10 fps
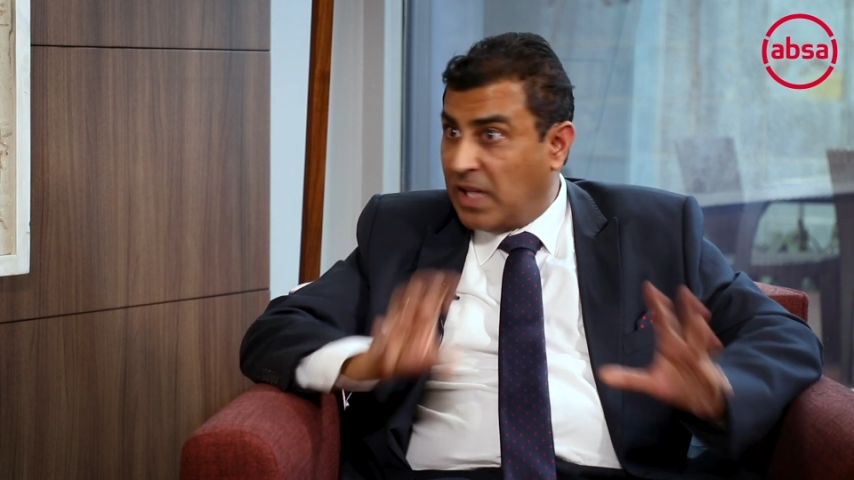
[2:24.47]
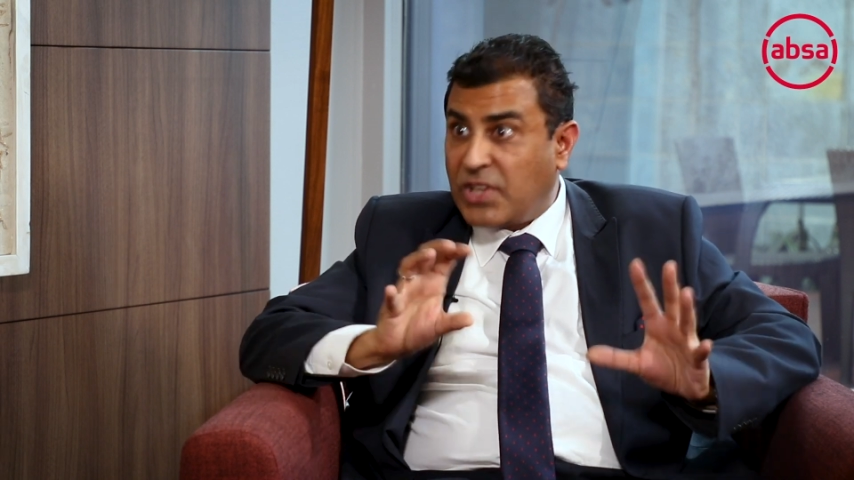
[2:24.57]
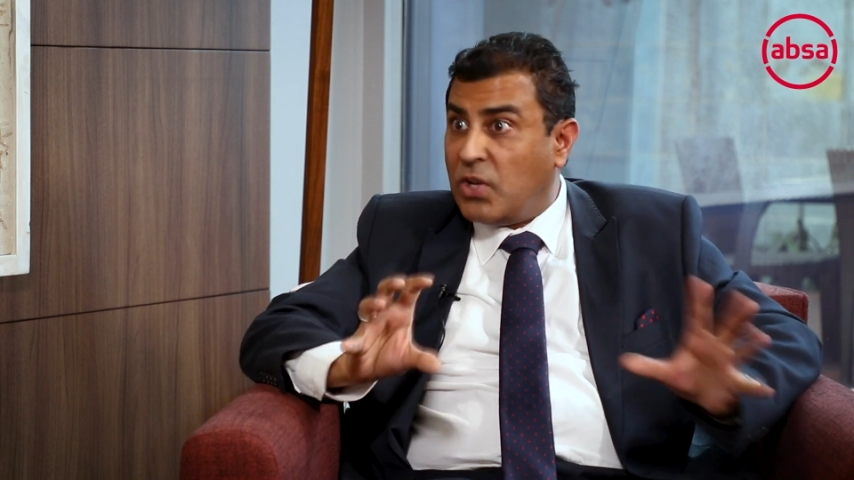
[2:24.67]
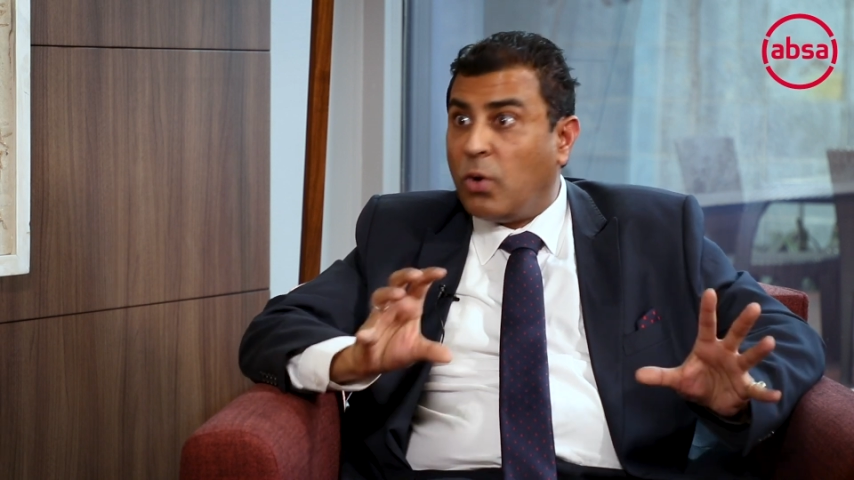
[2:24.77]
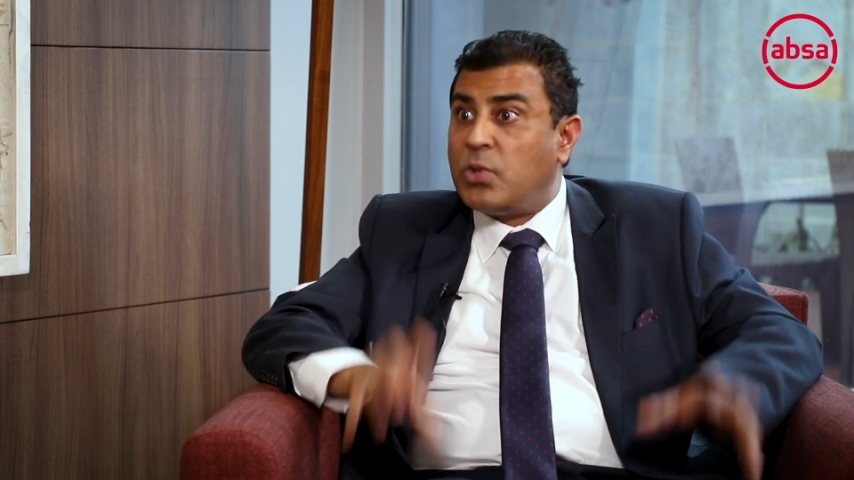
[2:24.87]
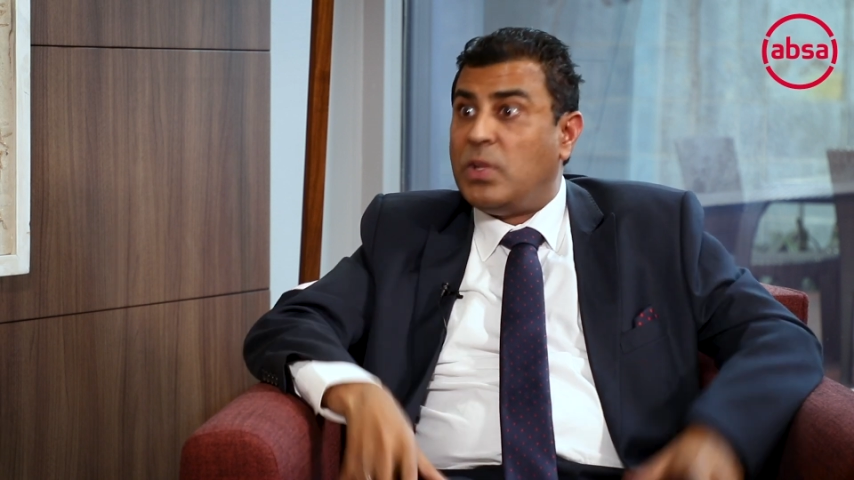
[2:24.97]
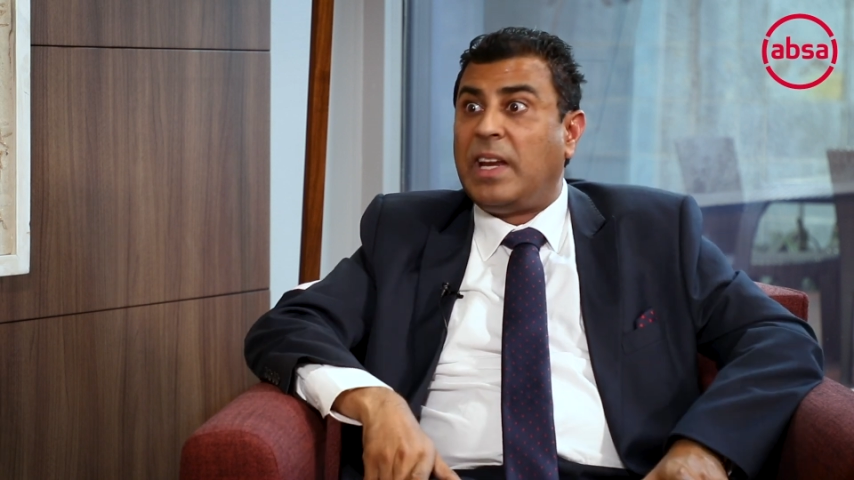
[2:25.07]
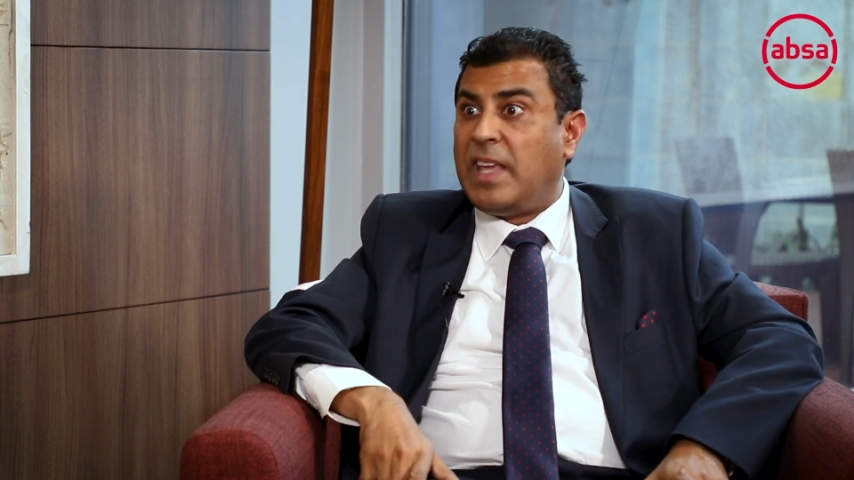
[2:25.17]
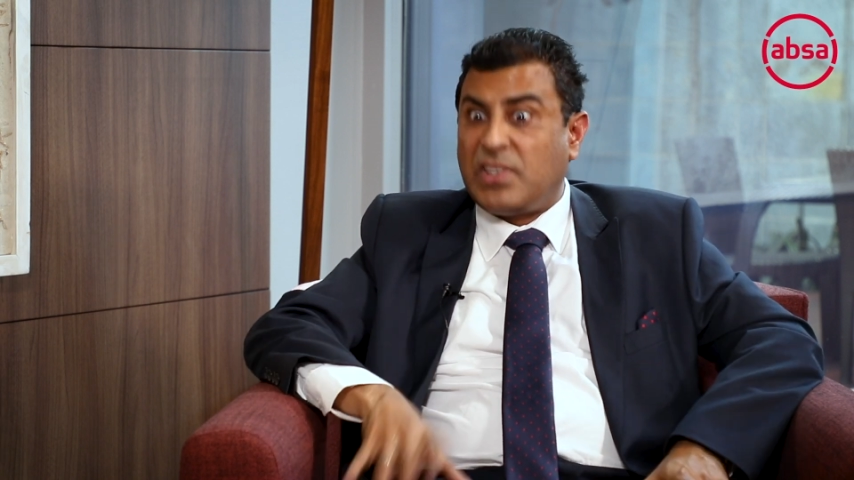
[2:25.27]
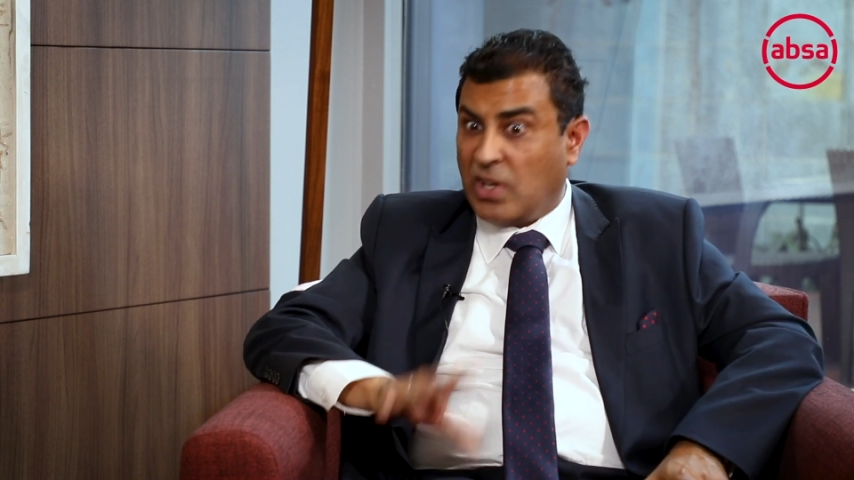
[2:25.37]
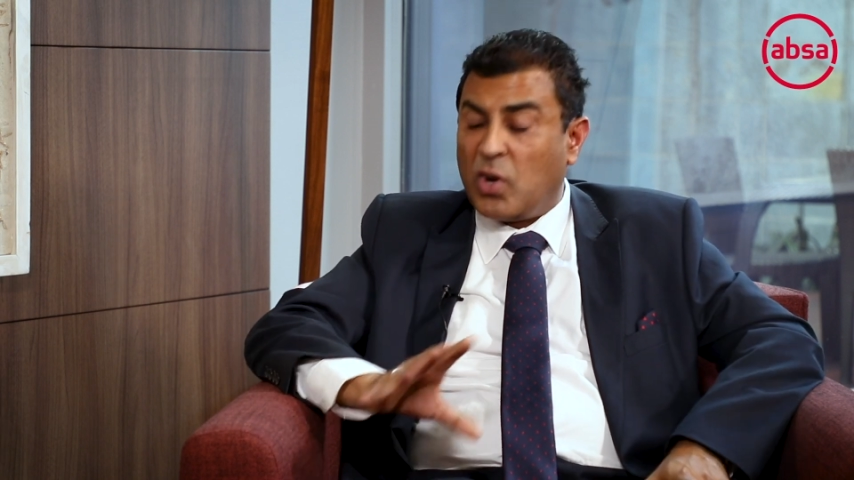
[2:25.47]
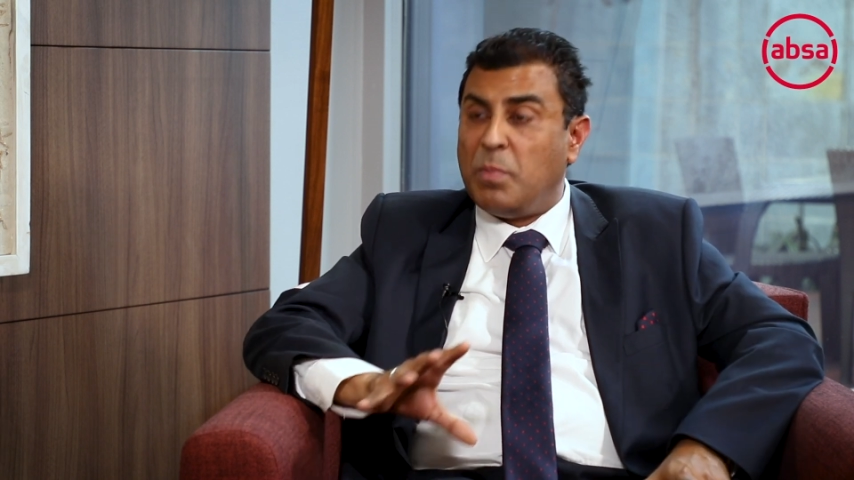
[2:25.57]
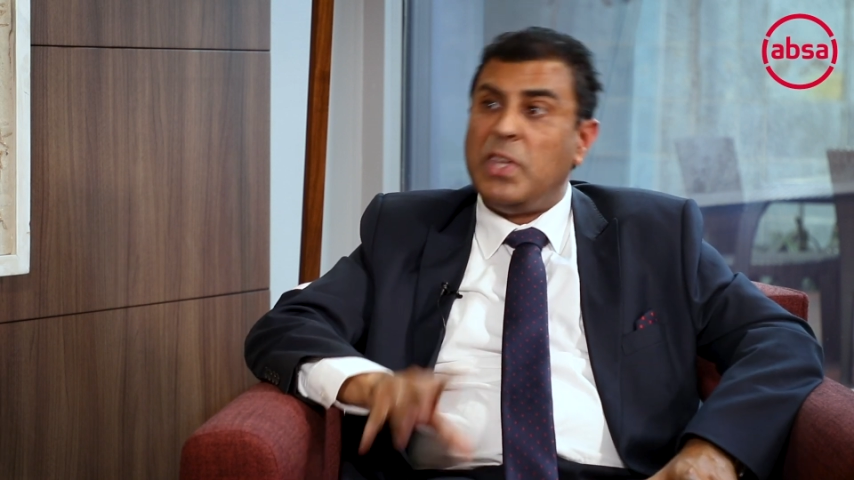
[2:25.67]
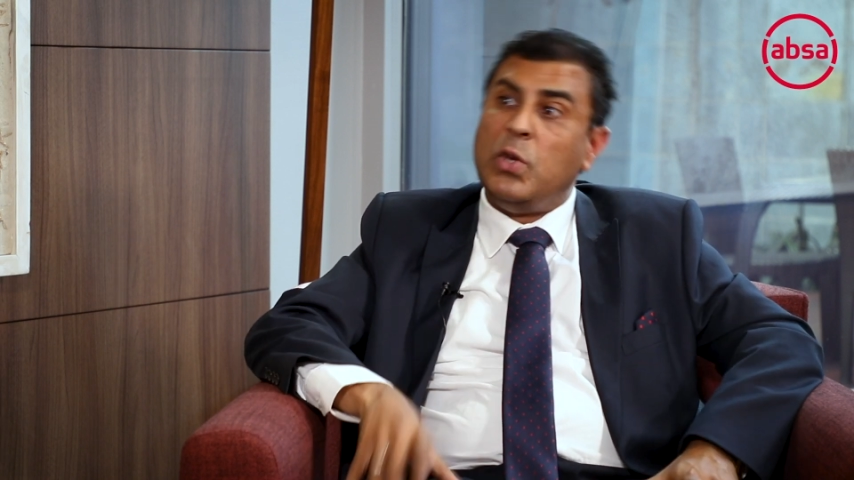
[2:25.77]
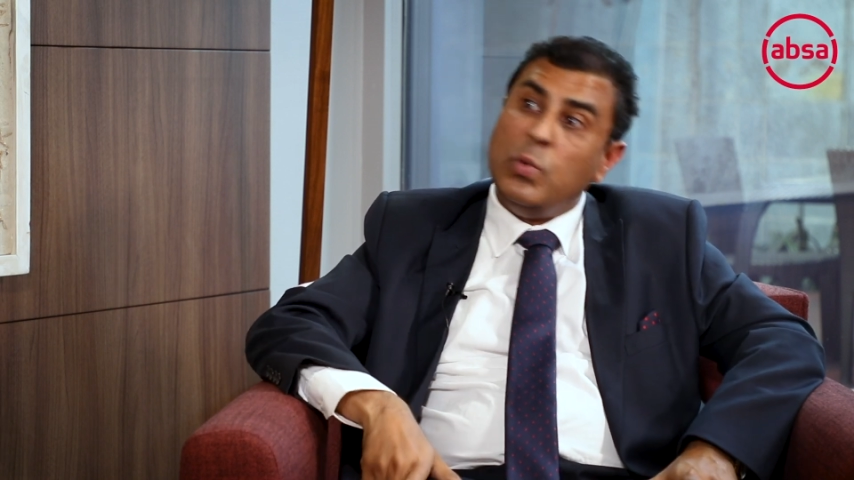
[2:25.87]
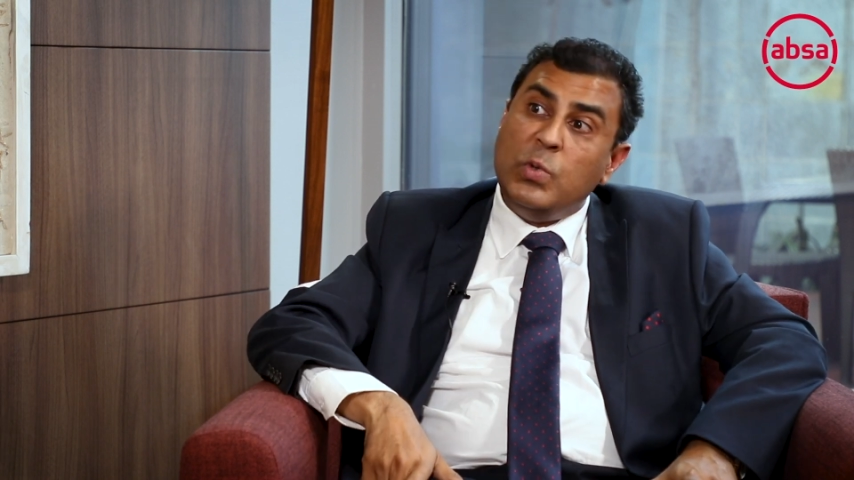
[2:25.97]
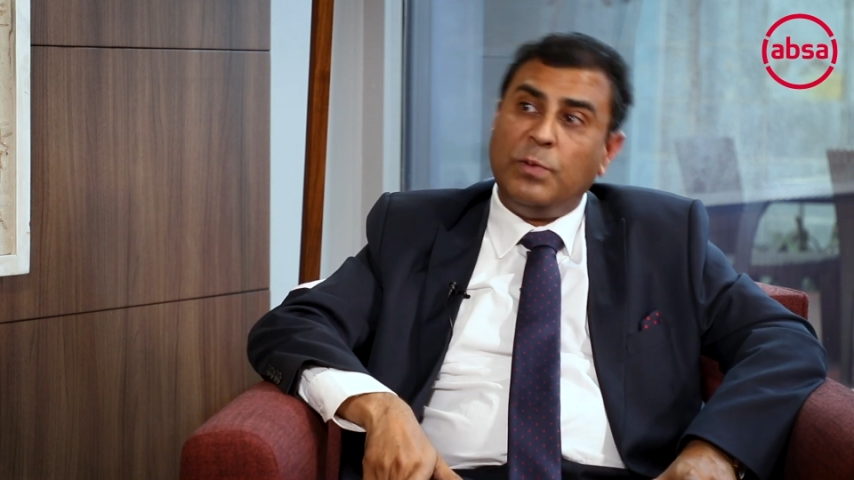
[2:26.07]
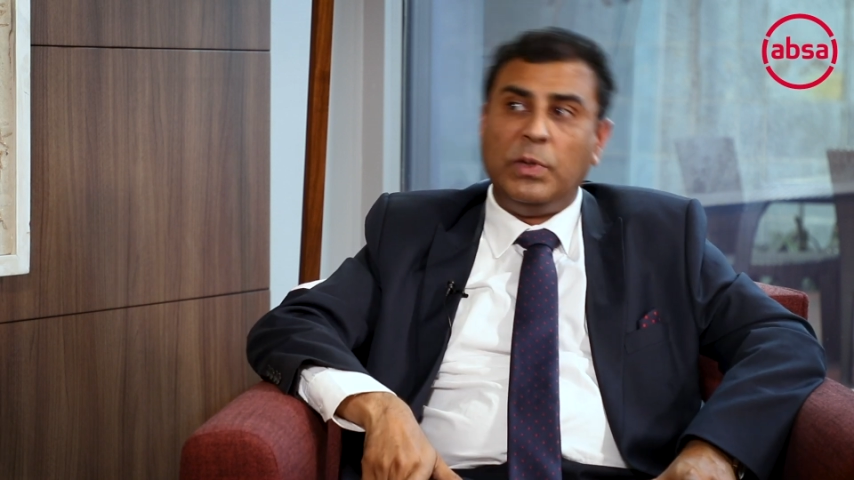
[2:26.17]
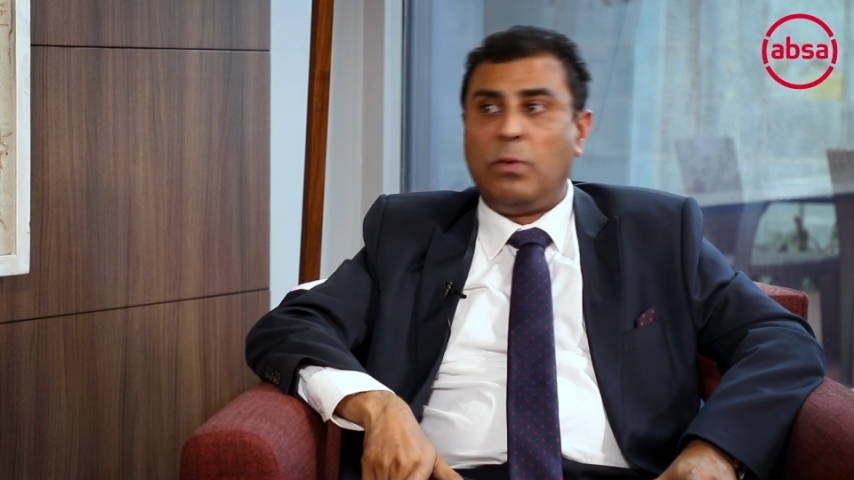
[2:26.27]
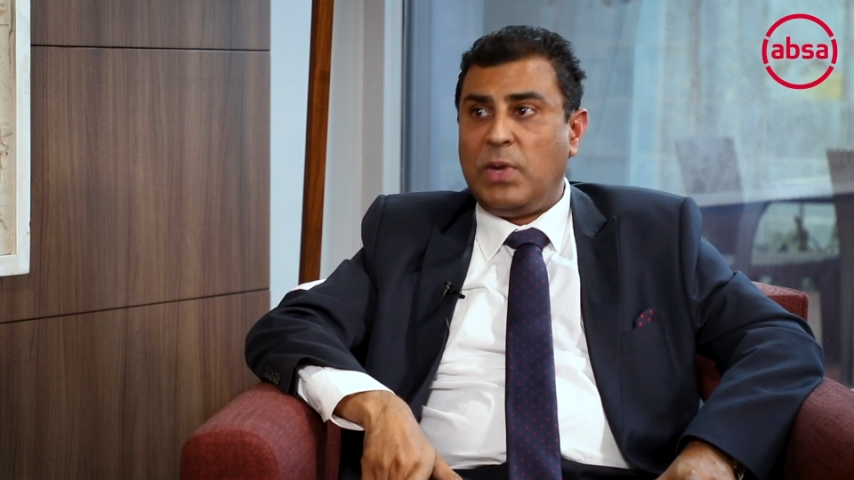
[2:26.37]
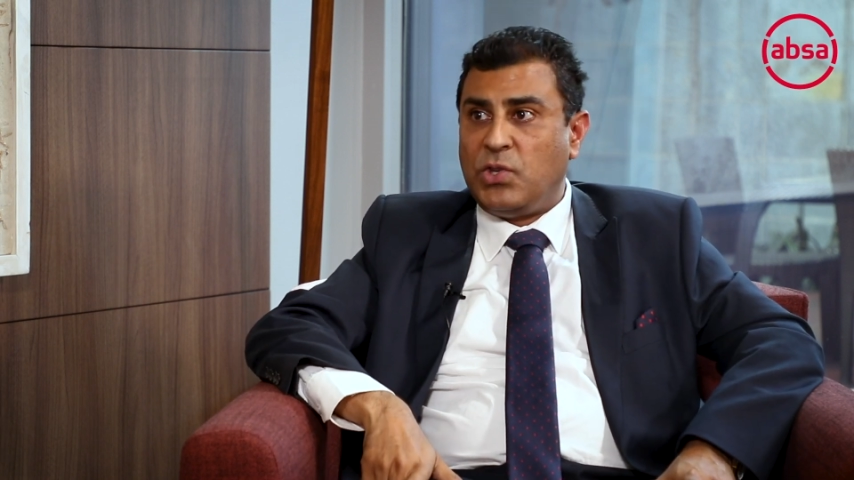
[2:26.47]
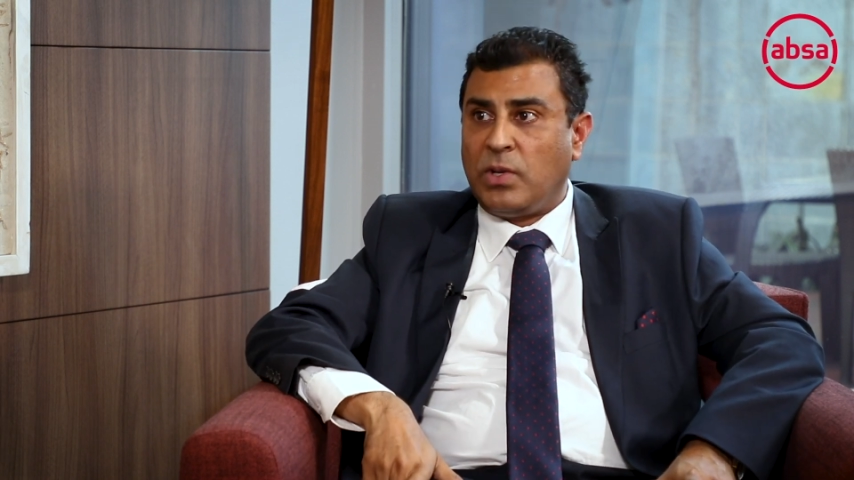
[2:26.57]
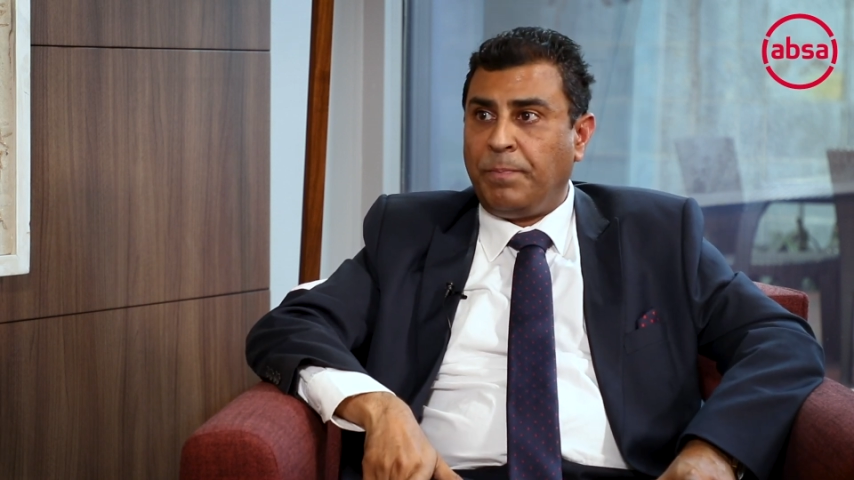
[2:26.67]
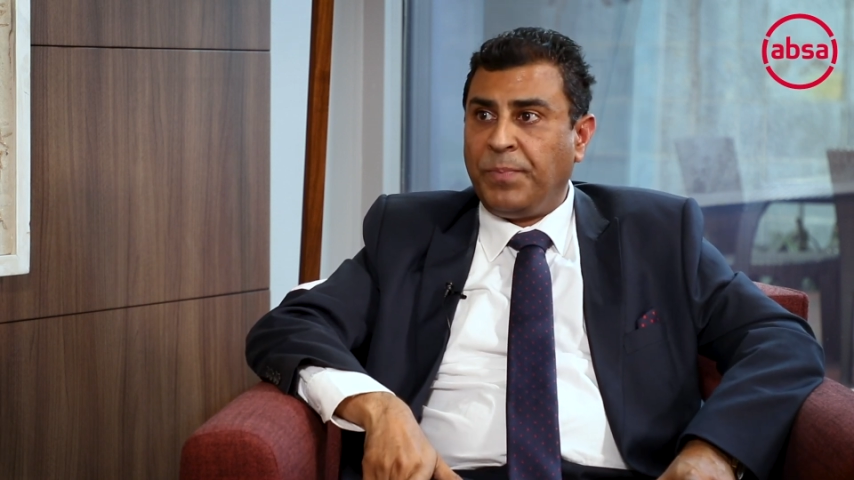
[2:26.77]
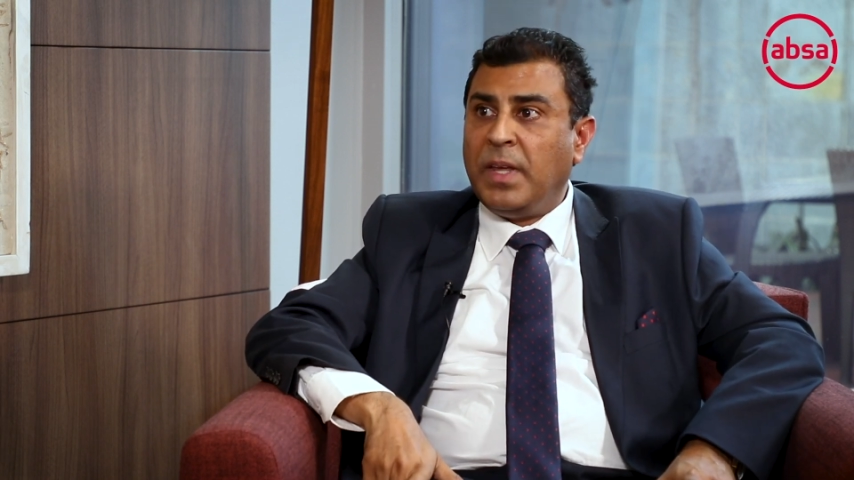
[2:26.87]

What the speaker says: latching onto that gas are going to be huge for the region.